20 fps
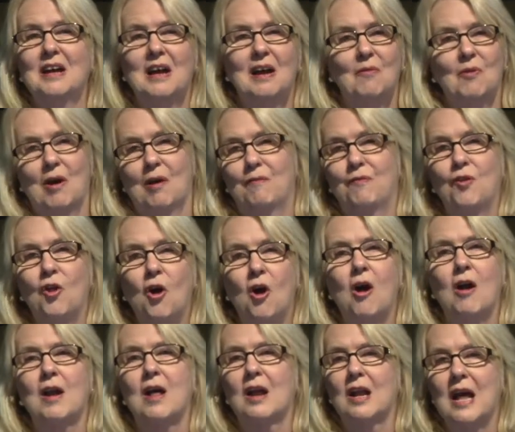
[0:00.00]
well,
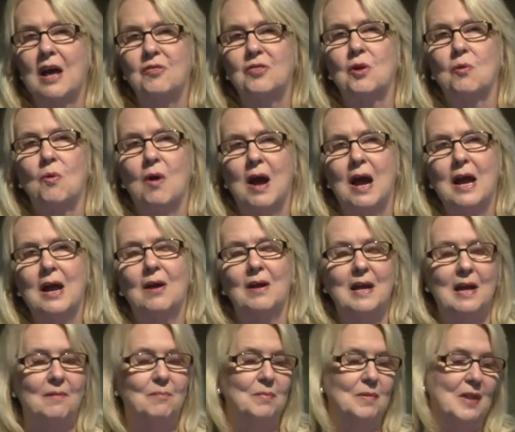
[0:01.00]
Florida led the way
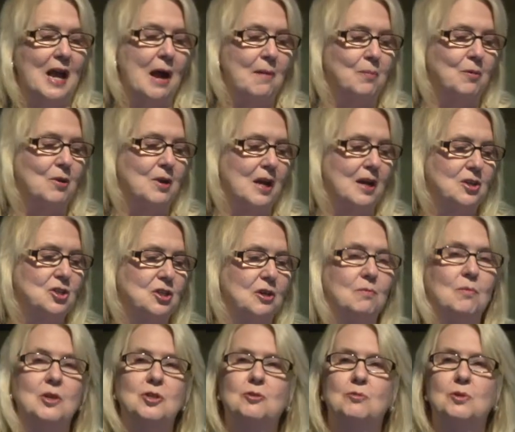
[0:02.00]
in that prediction,
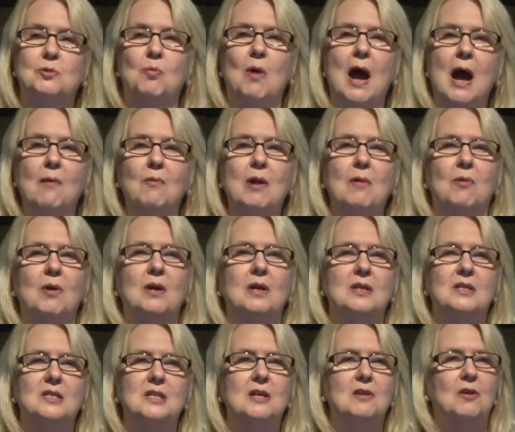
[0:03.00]
which was why we were
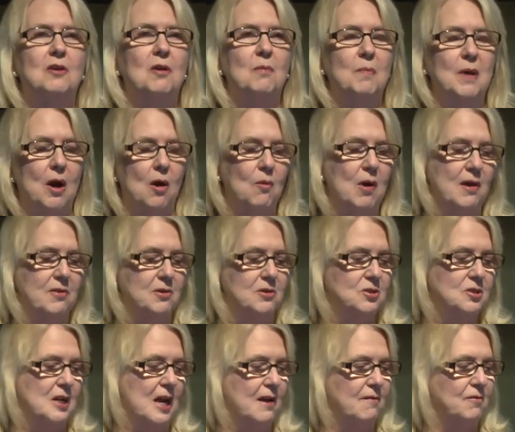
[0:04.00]
considered a bellwether
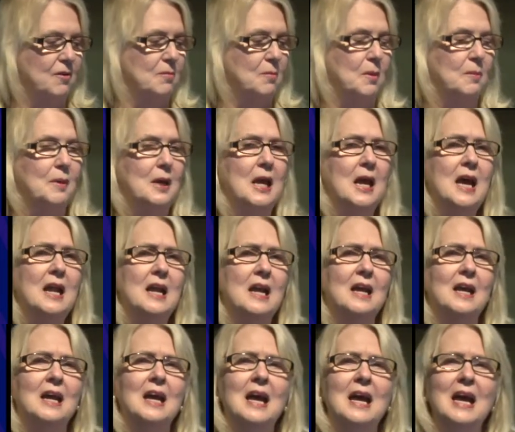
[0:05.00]
state from the
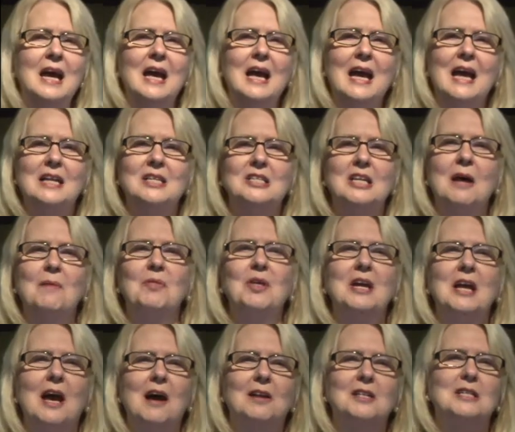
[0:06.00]
beginning. And
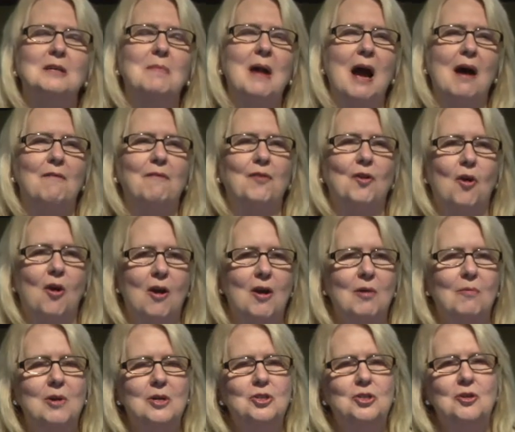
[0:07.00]
something else about Florida,
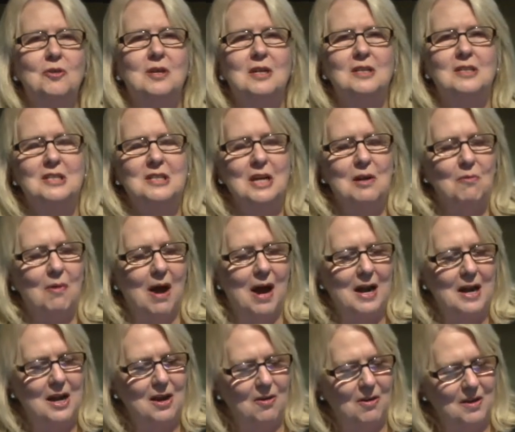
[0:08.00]
which you can see
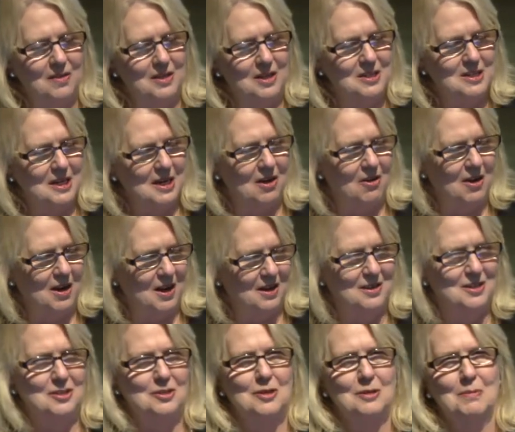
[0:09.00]
right here in this area,
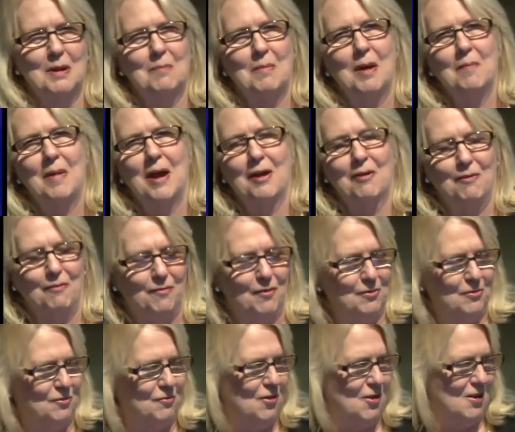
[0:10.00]
excuse me, my
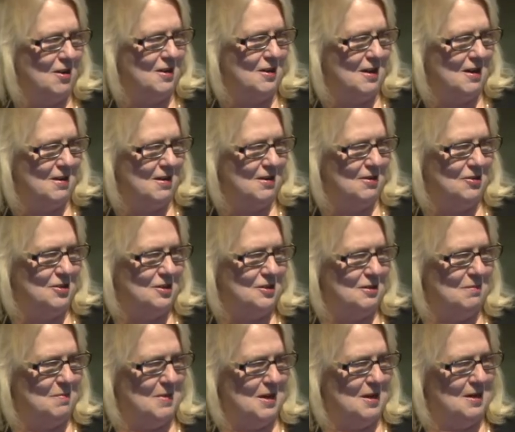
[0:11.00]
microphone's falling down here just
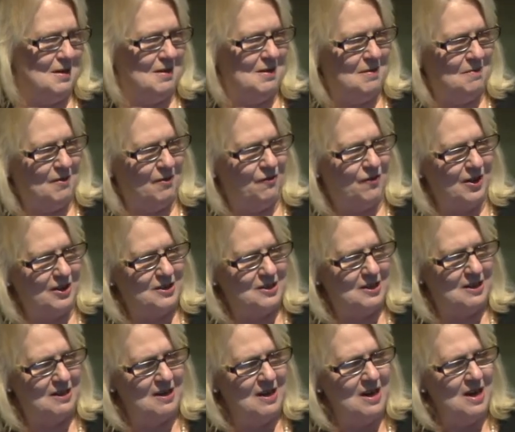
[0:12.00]
a minute, let me fix
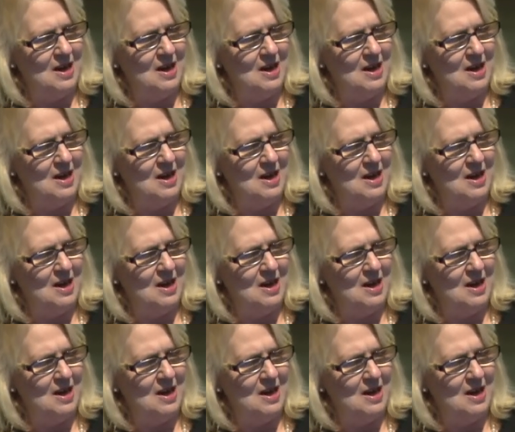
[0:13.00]
it.